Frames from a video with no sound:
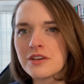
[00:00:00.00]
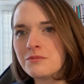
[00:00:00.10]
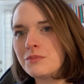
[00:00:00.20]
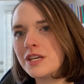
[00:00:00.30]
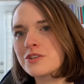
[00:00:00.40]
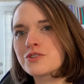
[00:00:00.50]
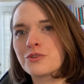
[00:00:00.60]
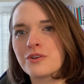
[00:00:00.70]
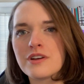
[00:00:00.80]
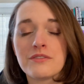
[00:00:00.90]
and make
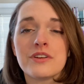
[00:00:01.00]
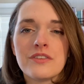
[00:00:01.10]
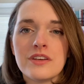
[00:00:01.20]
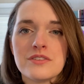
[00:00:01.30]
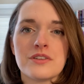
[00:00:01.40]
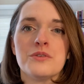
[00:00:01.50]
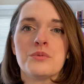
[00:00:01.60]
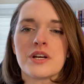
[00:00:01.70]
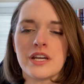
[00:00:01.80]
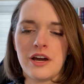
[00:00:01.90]
sure everything is going to
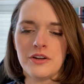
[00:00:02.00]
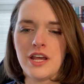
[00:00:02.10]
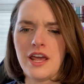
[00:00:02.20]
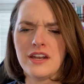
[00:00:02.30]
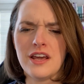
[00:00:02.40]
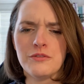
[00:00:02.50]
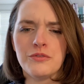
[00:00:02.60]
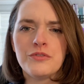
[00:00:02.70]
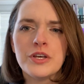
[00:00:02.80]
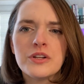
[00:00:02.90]
work out and
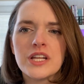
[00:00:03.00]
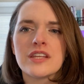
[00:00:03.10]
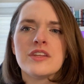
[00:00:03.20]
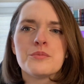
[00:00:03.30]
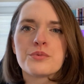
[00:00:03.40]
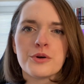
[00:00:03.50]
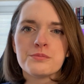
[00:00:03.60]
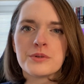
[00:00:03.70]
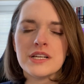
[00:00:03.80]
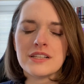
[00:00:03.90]
feel like the
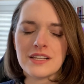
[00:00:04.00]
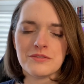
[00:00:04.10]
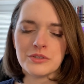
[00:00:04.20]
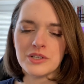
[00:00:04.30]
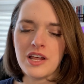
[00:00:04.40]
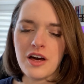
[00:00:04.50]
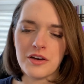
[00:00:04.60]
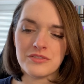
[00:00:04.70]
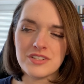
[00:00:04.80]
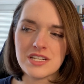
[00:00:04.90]
appropriate level
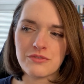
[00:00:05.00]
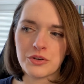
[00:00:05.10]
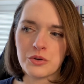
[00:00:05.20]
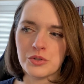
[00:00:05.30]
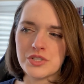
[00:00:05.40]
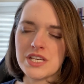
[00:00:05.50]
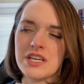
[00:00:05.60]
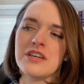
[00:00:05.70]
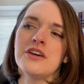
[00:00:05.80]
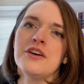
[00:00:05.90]
of
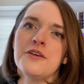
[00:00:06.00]
difficulty